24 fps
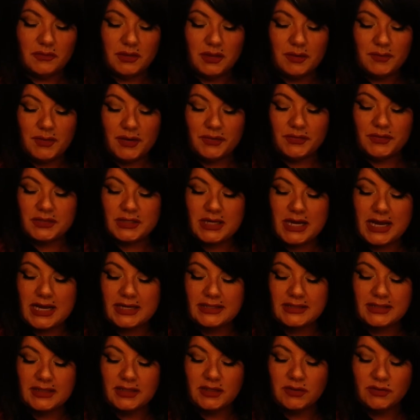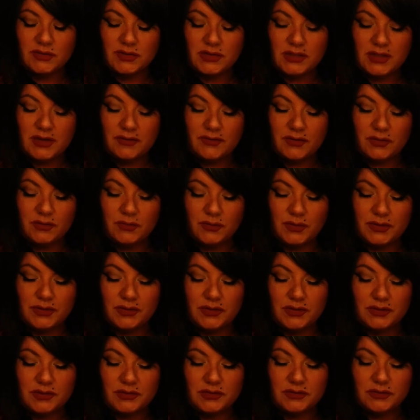about the ties that you severed with
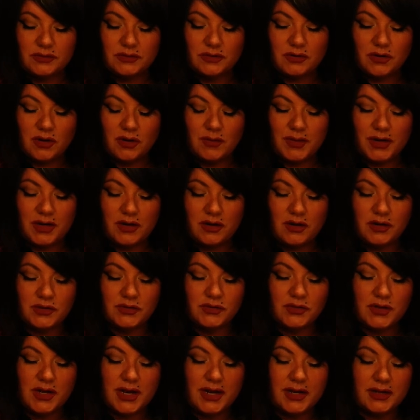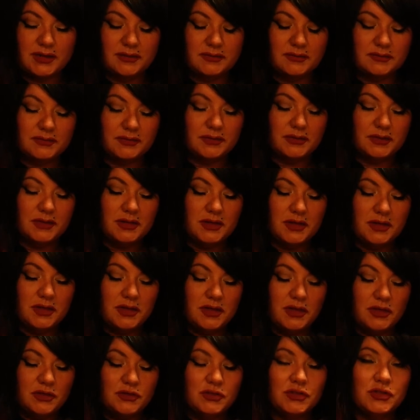this karmic contract,
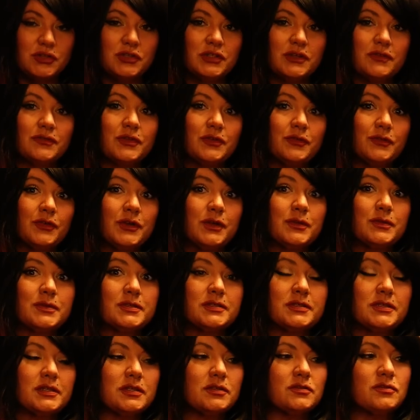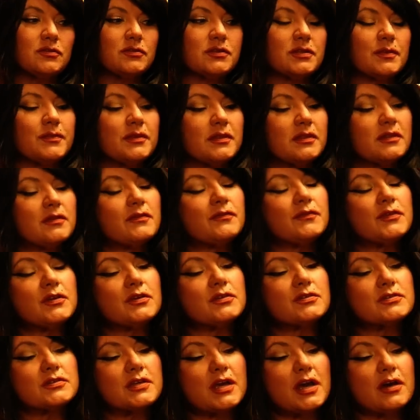just shift the frequency. Do something that
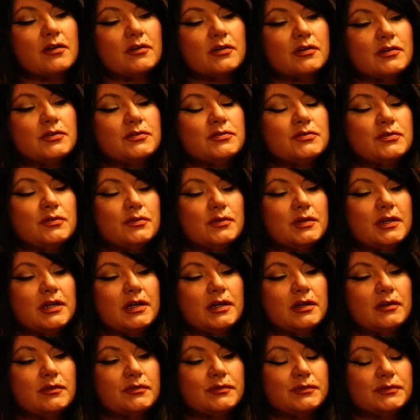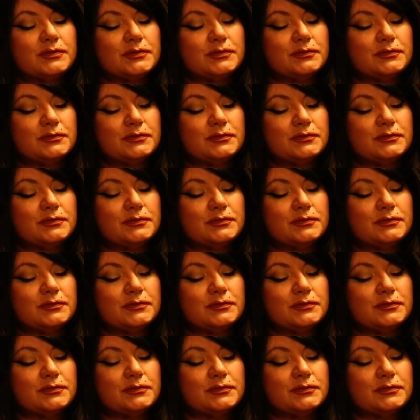feels counterintuitive.